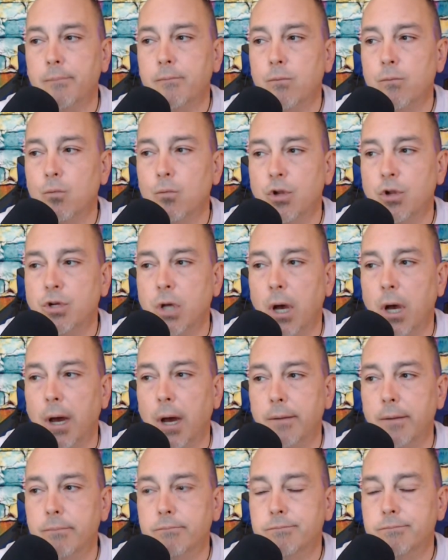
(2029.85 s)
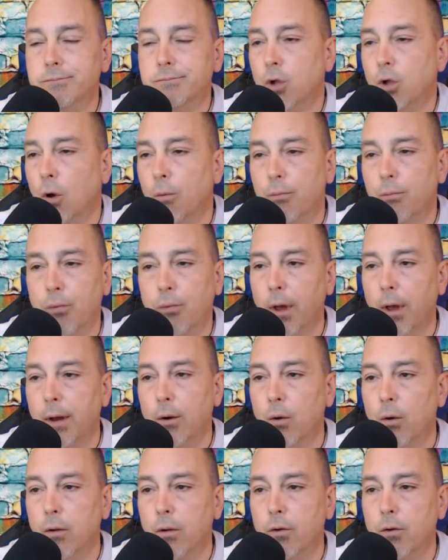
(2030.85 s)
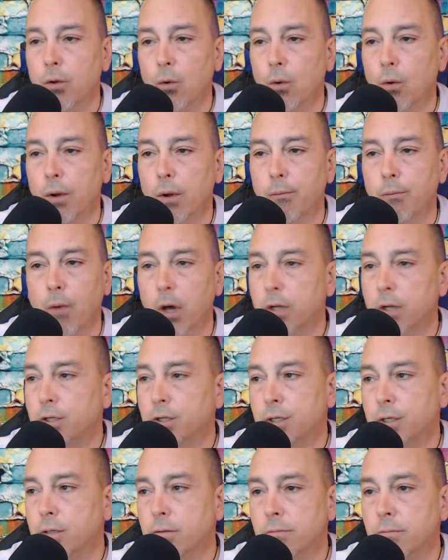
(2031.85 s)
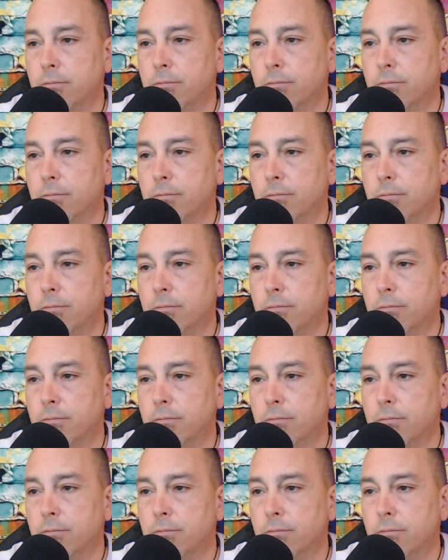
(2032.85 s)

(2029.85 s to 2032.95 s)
which I don't plan on doing much